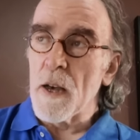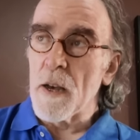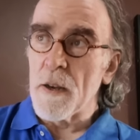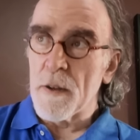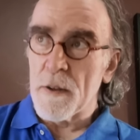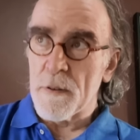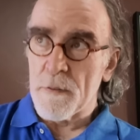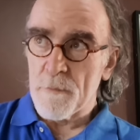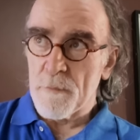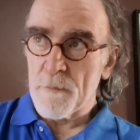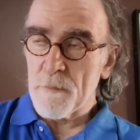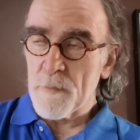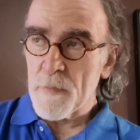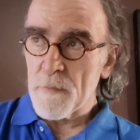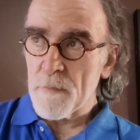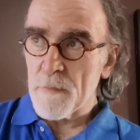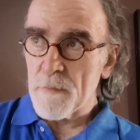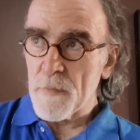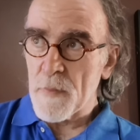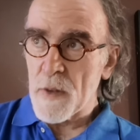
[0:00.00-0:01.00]
the
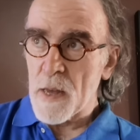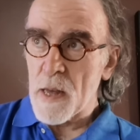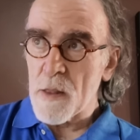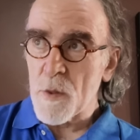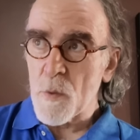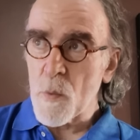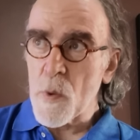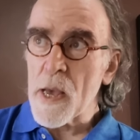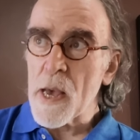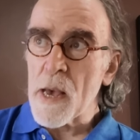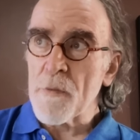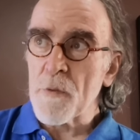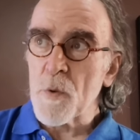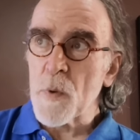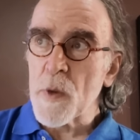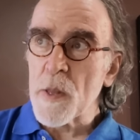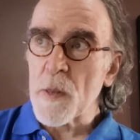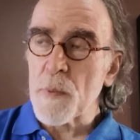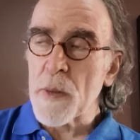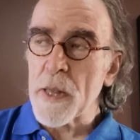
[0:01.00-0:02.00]
way I've
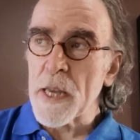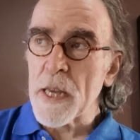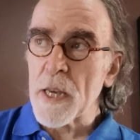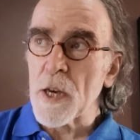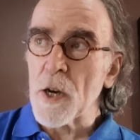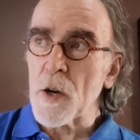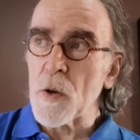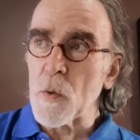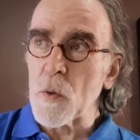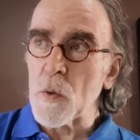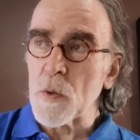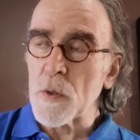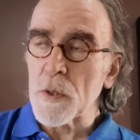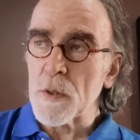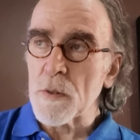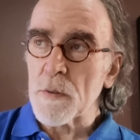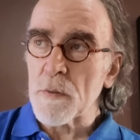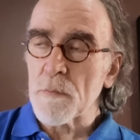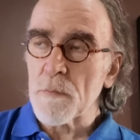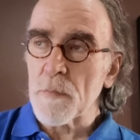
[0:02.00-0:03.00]
always played
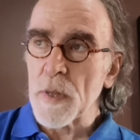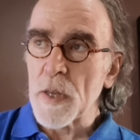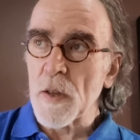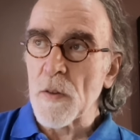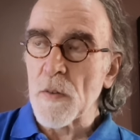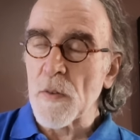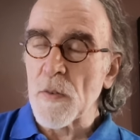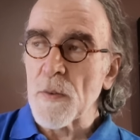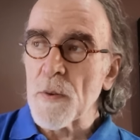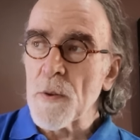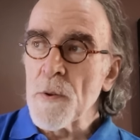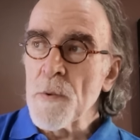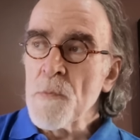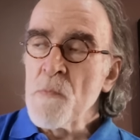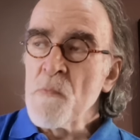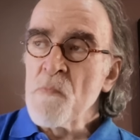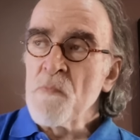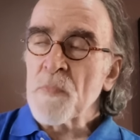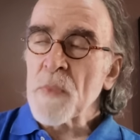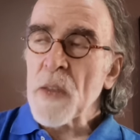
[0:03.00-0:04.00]
gold, because
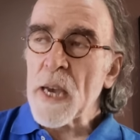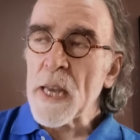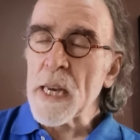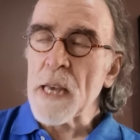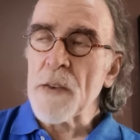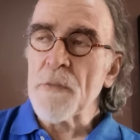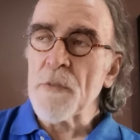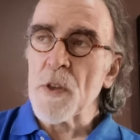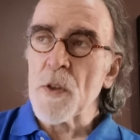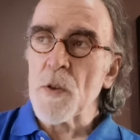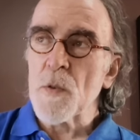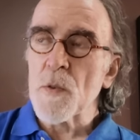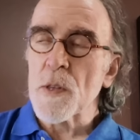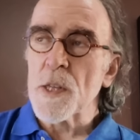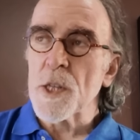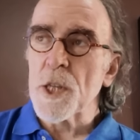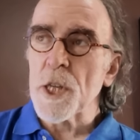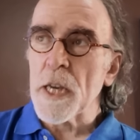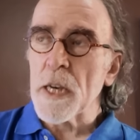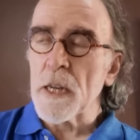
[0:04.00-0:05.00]
I never
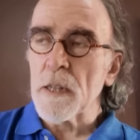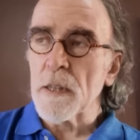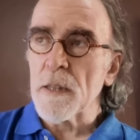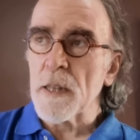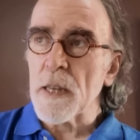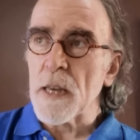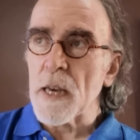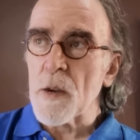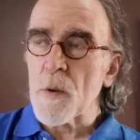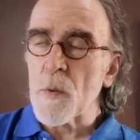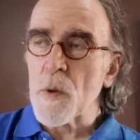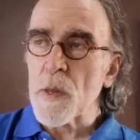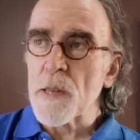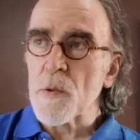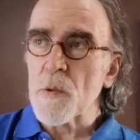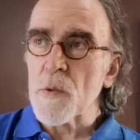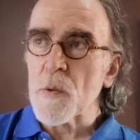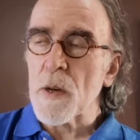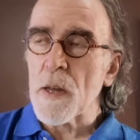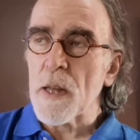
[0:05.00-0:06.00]
used GLD. I
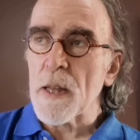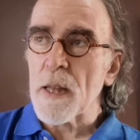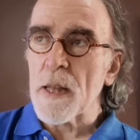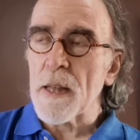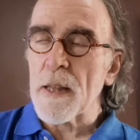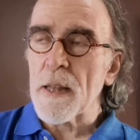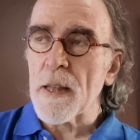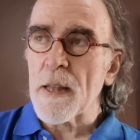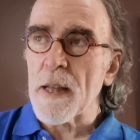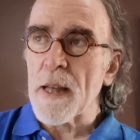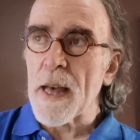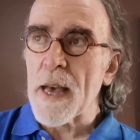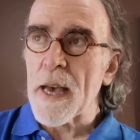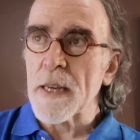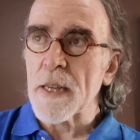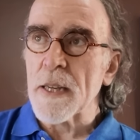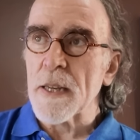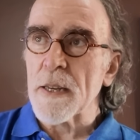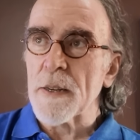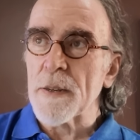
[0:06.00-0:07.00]
always
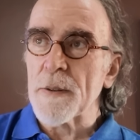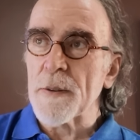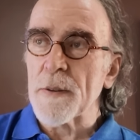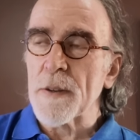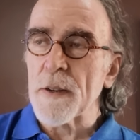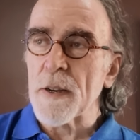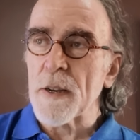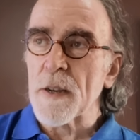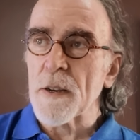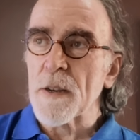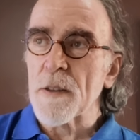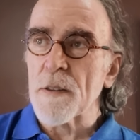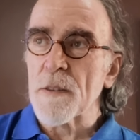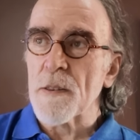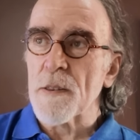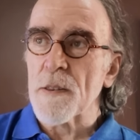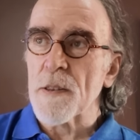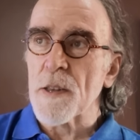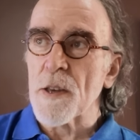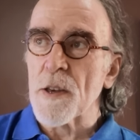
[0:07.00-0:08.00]
had a, a
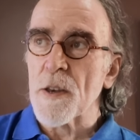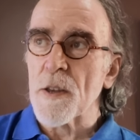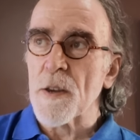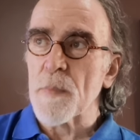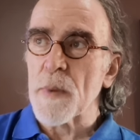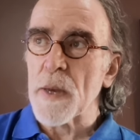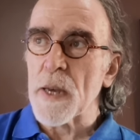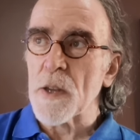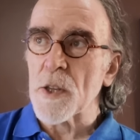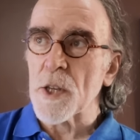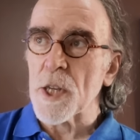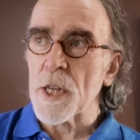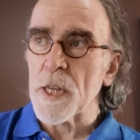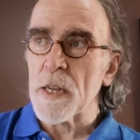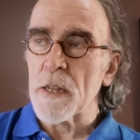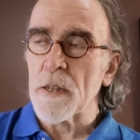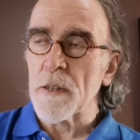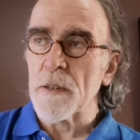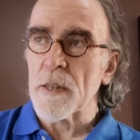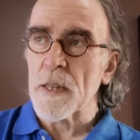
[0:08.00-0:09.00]
concern about
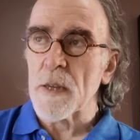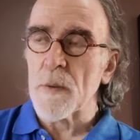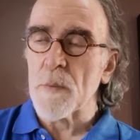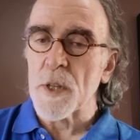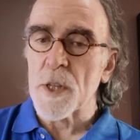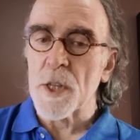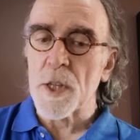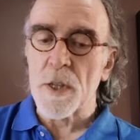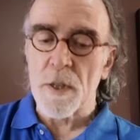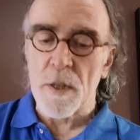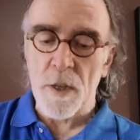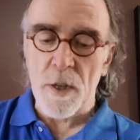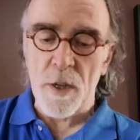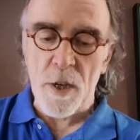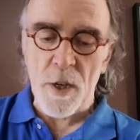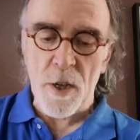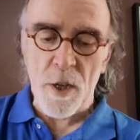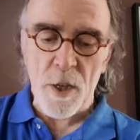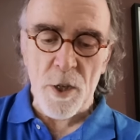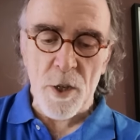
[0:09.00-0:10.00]
GLD, which
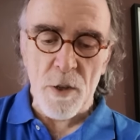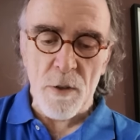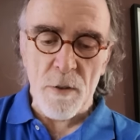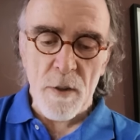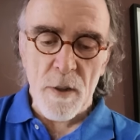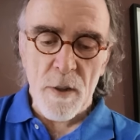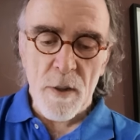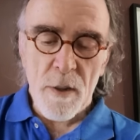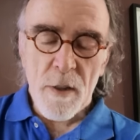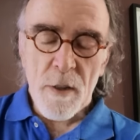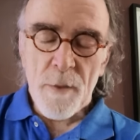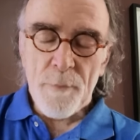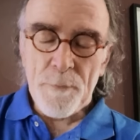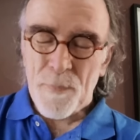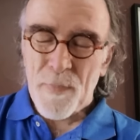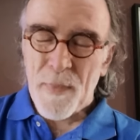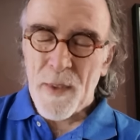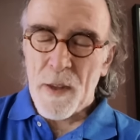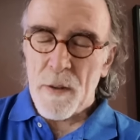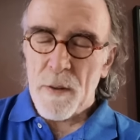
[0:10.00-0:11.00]
occurred,
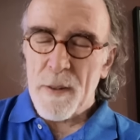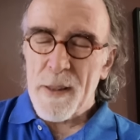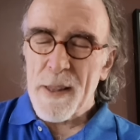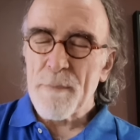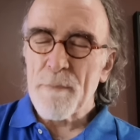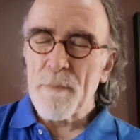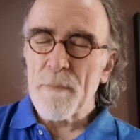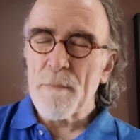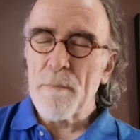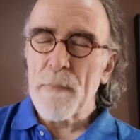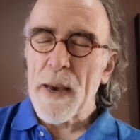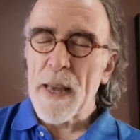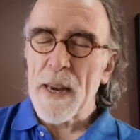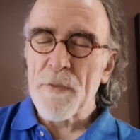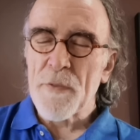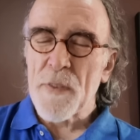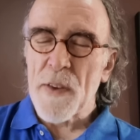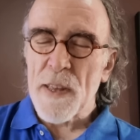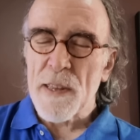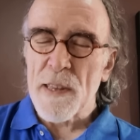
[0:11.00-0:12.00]

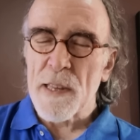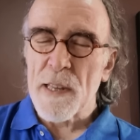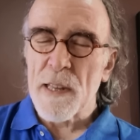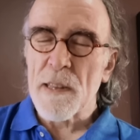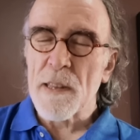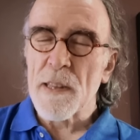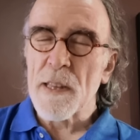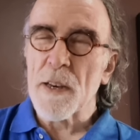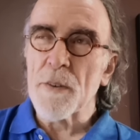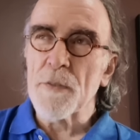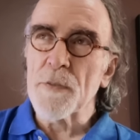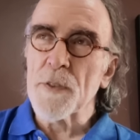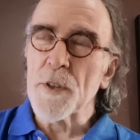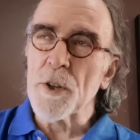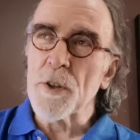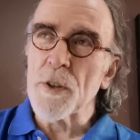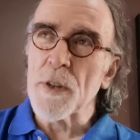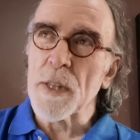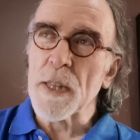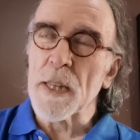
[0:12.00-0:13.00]
manifested itself
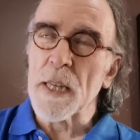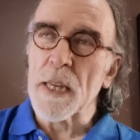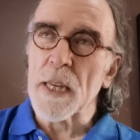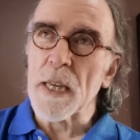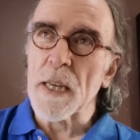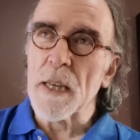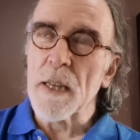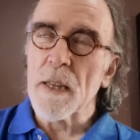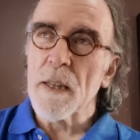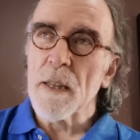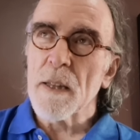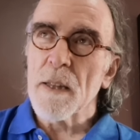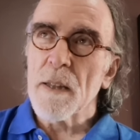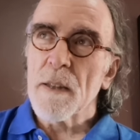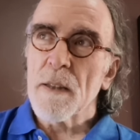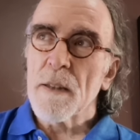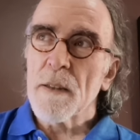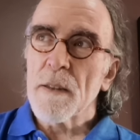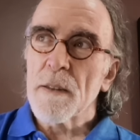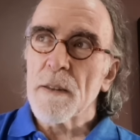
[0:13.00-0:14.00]
during the,
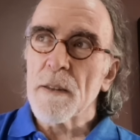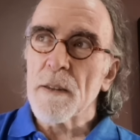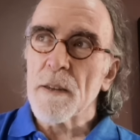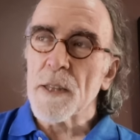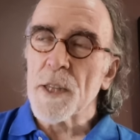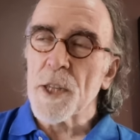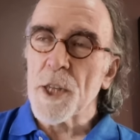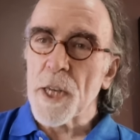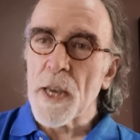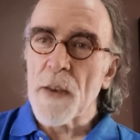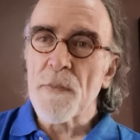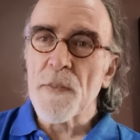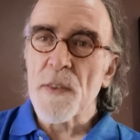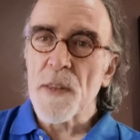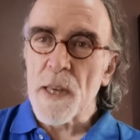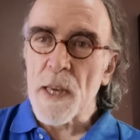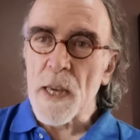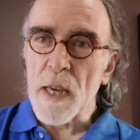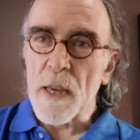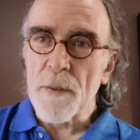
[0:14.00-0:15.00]
the
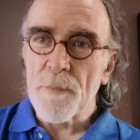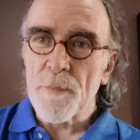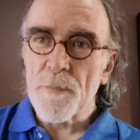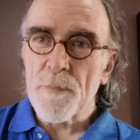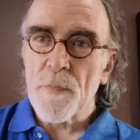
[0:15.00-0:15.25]
GFC.